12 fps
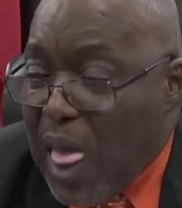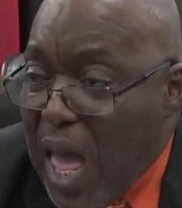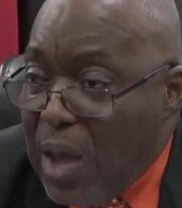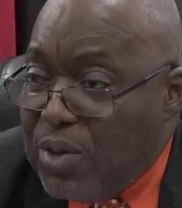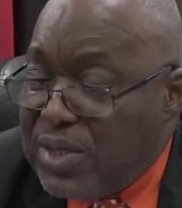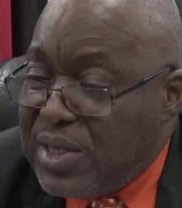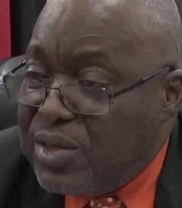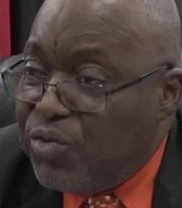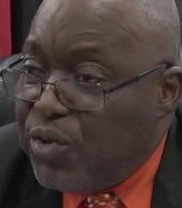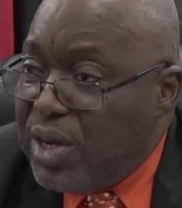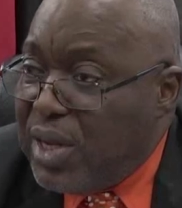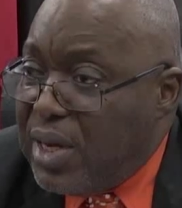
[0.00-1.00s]
I was in
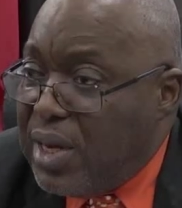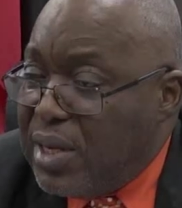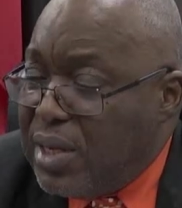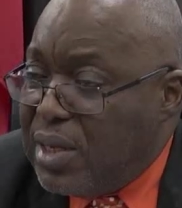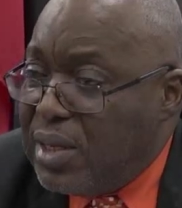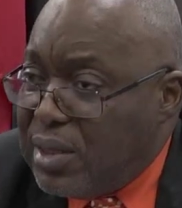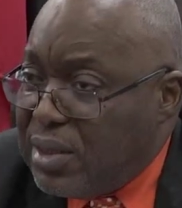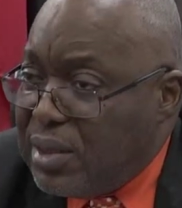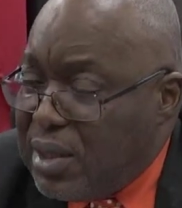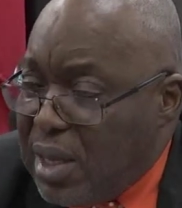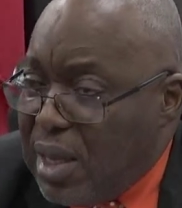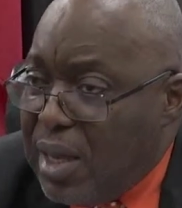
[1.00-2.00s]
Grenada
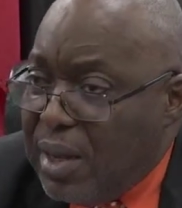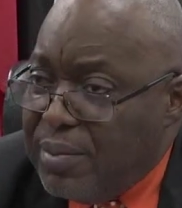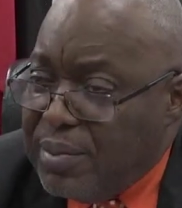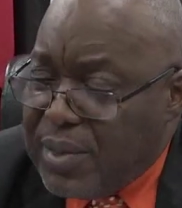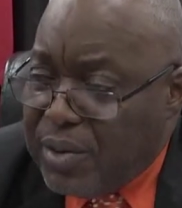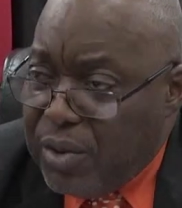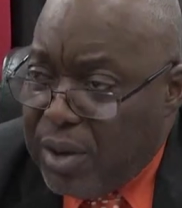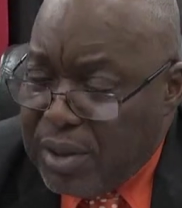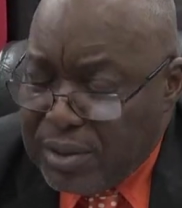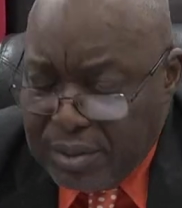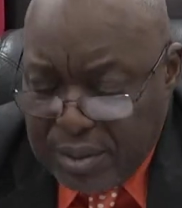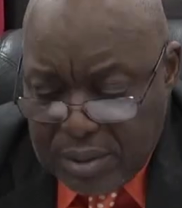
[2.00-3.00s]

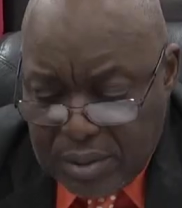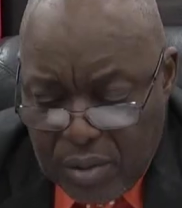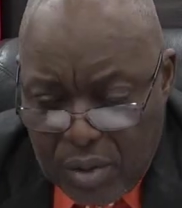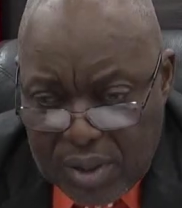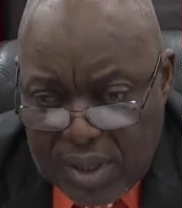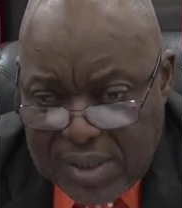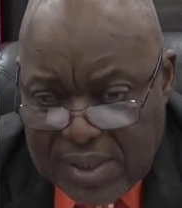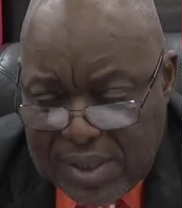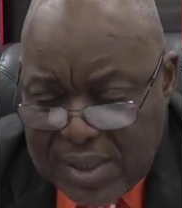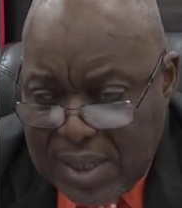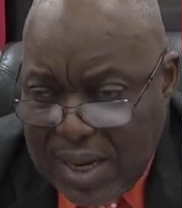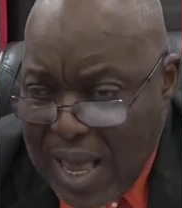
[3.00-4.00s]
around
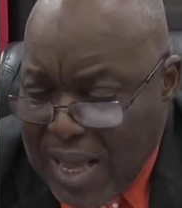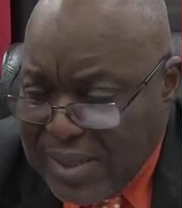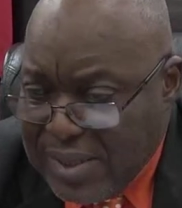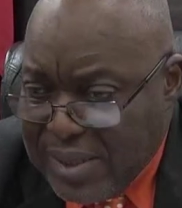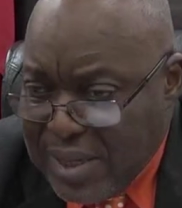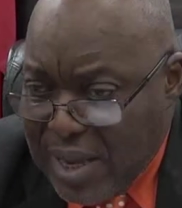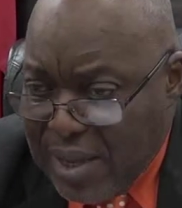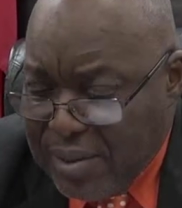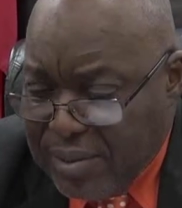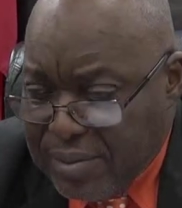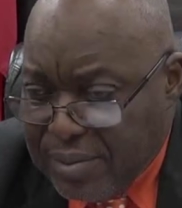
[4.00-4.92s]
August last year,